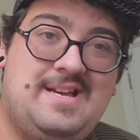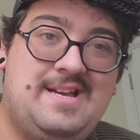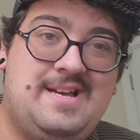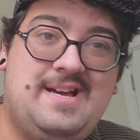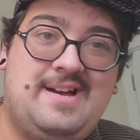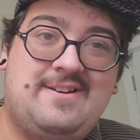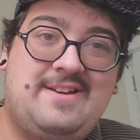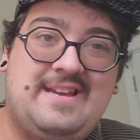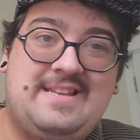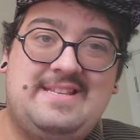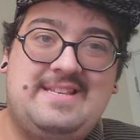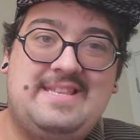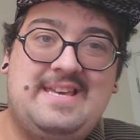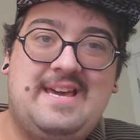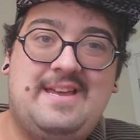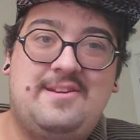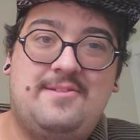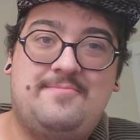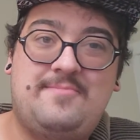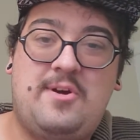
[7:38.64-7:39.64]
I'll get to
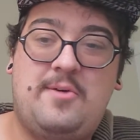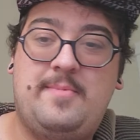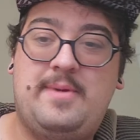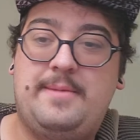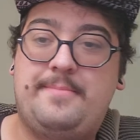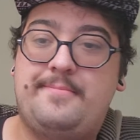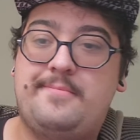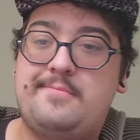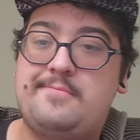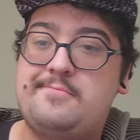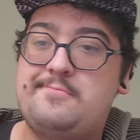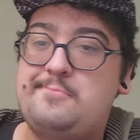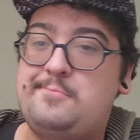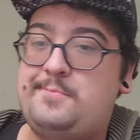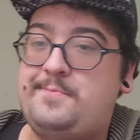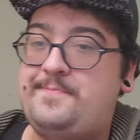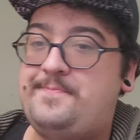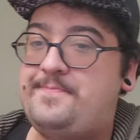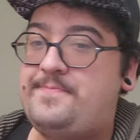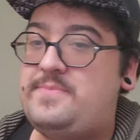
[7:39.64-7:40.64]
that in a moment.
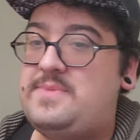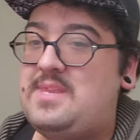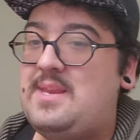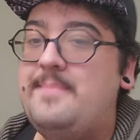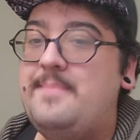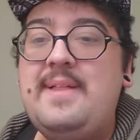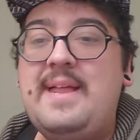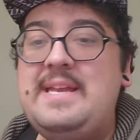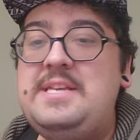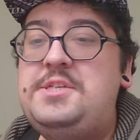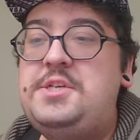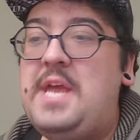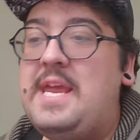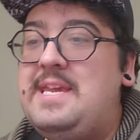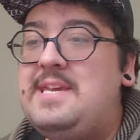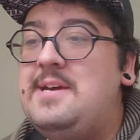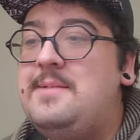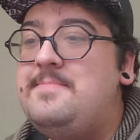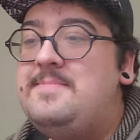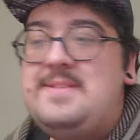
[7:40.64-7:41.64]
But like
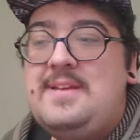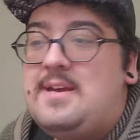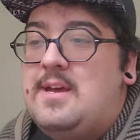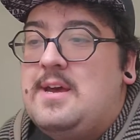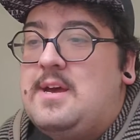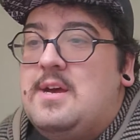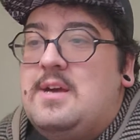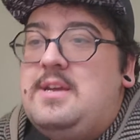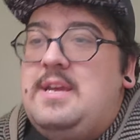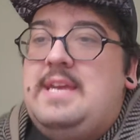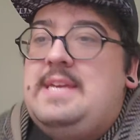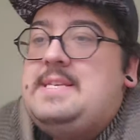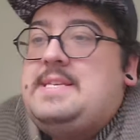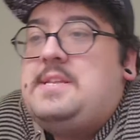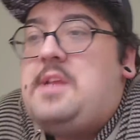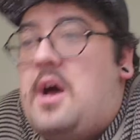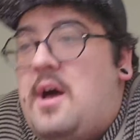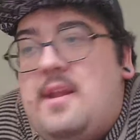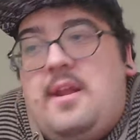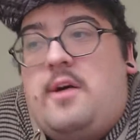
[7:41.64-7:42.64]
Jacob, he's
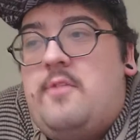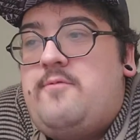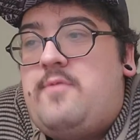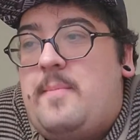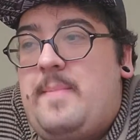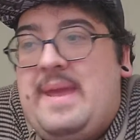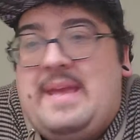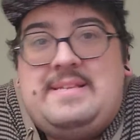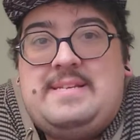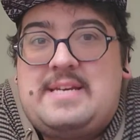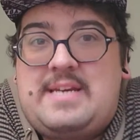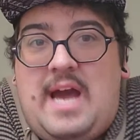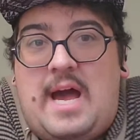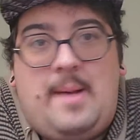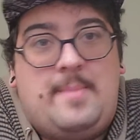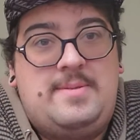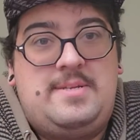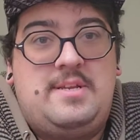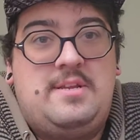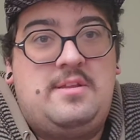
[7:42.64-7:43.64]
not a romantic
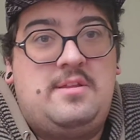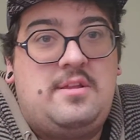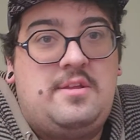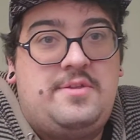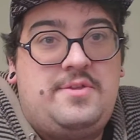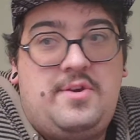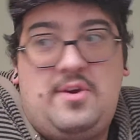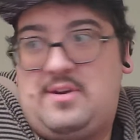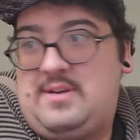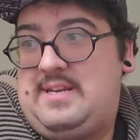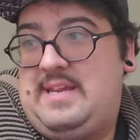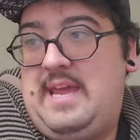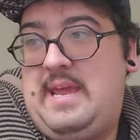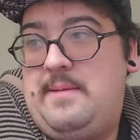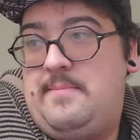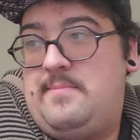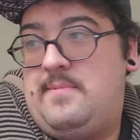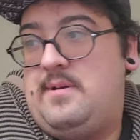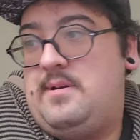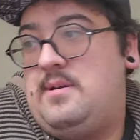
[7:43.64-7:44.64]
option in the third
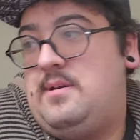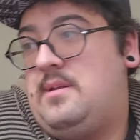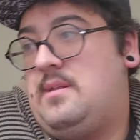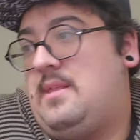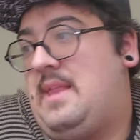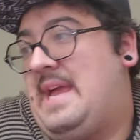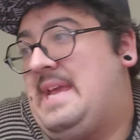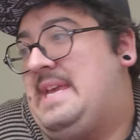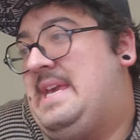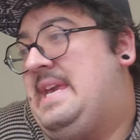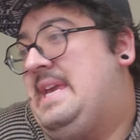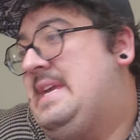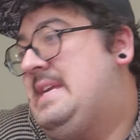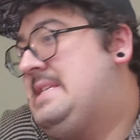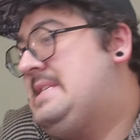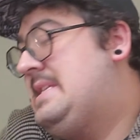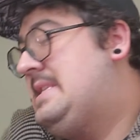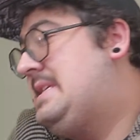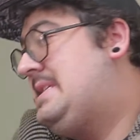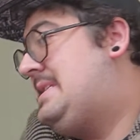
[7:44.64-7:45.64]
game like he
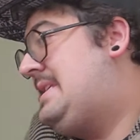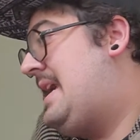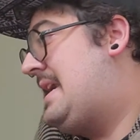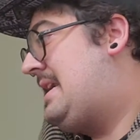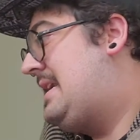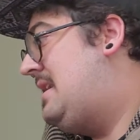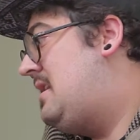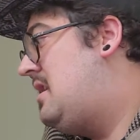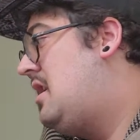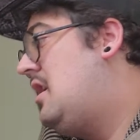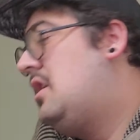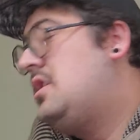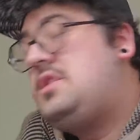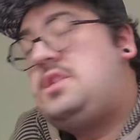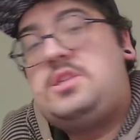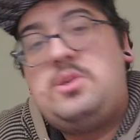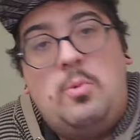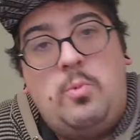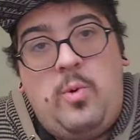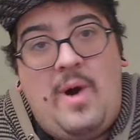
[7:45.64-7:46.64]
is in the second.
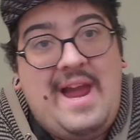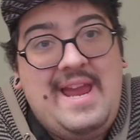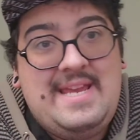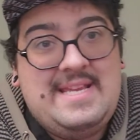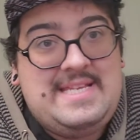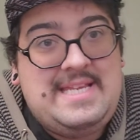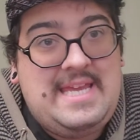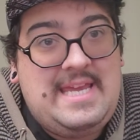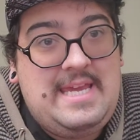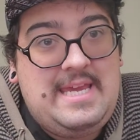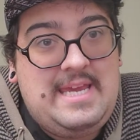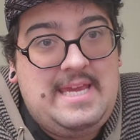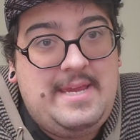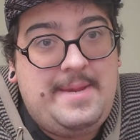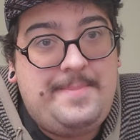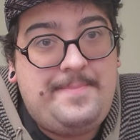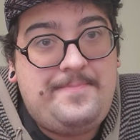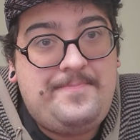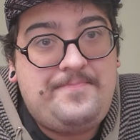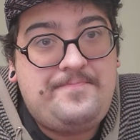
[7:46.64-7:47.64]
So why is
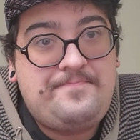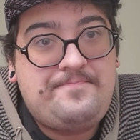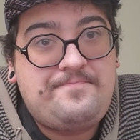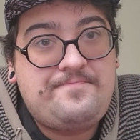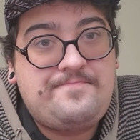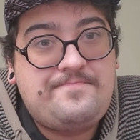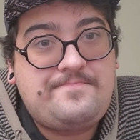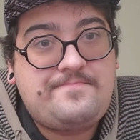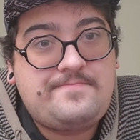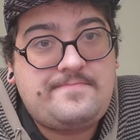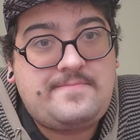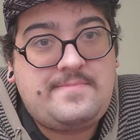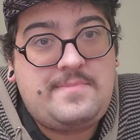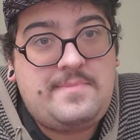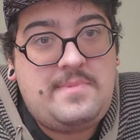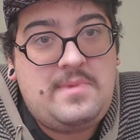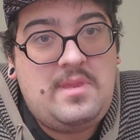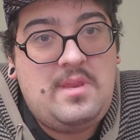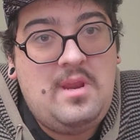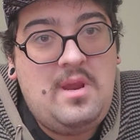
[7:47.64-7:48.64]
he?
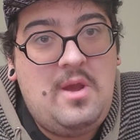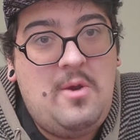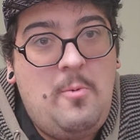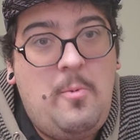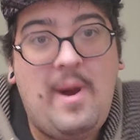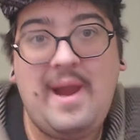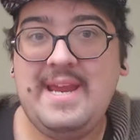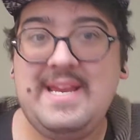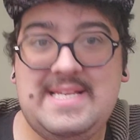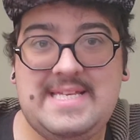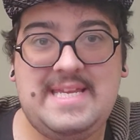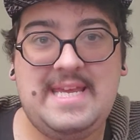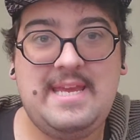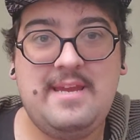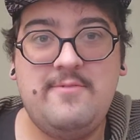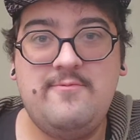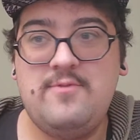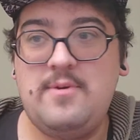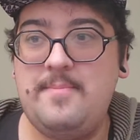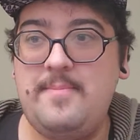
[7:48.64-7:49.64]
Why is
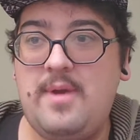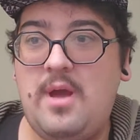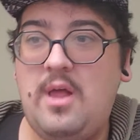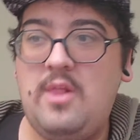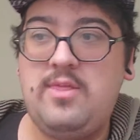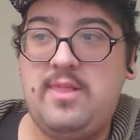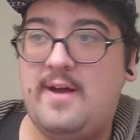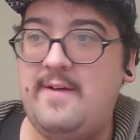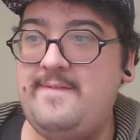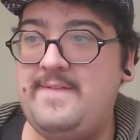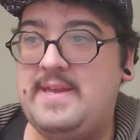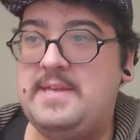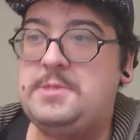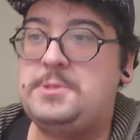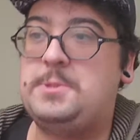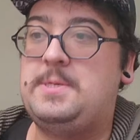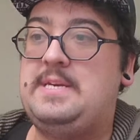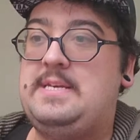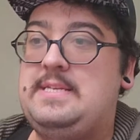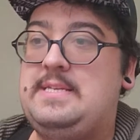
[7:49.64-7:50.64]
he a love
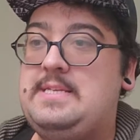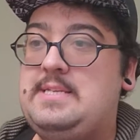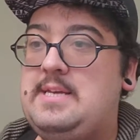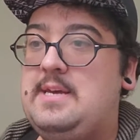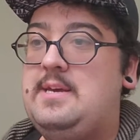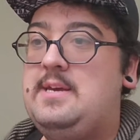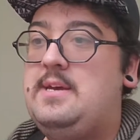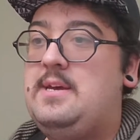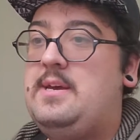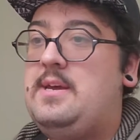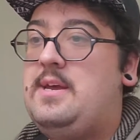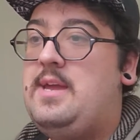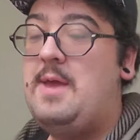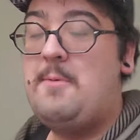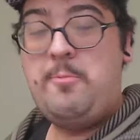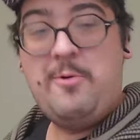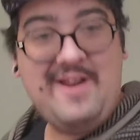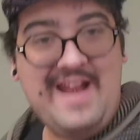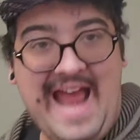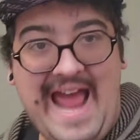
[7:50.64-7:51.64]
interest?
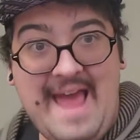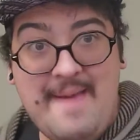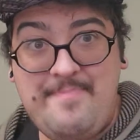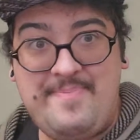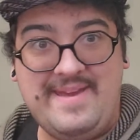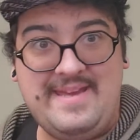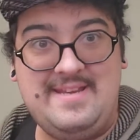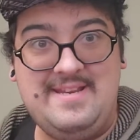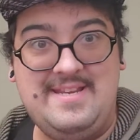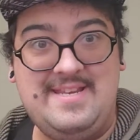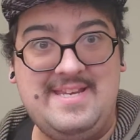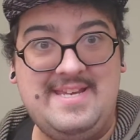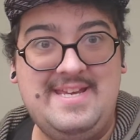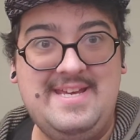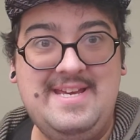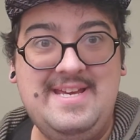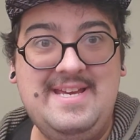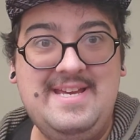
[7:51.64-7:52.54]
And what happened?